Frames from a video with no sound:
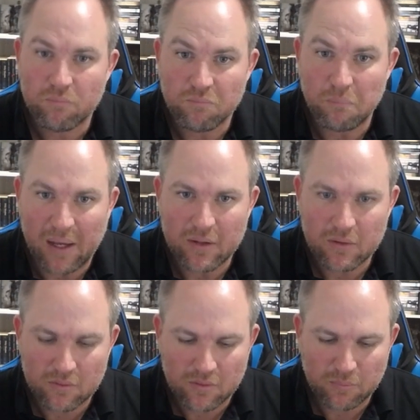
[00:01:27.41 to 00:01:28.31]
matters,
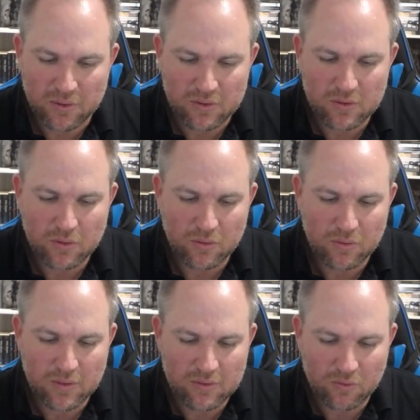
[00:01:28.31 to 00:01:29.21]
especially
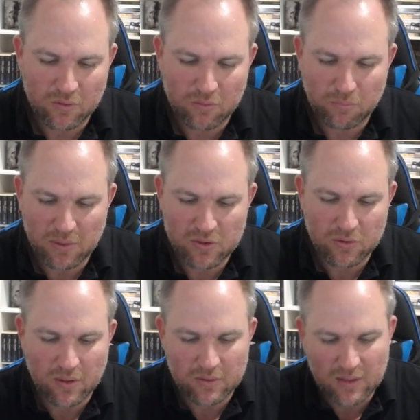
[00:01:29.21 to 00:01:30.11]
these are a
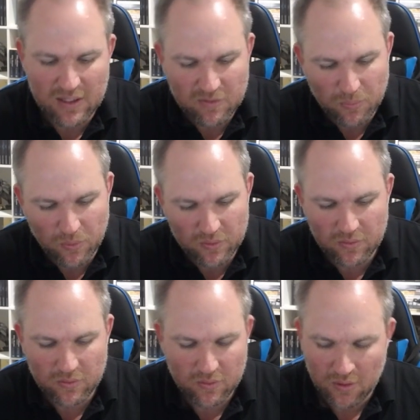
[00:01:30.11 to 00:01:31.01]
specialized esports